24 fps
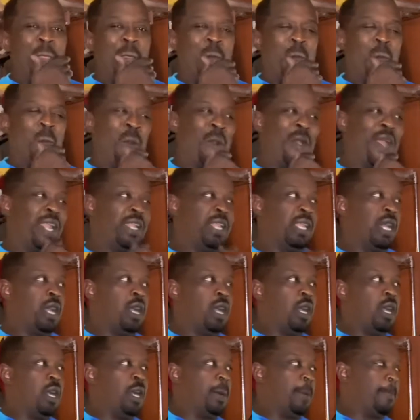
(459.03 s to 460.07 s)
one
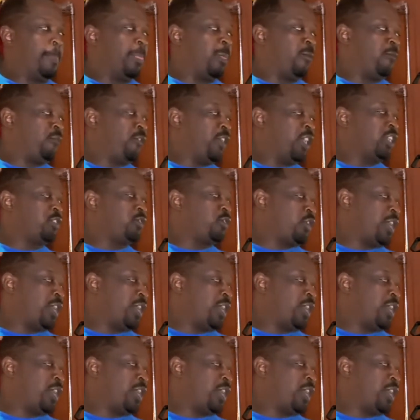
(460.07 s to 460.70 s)
fix for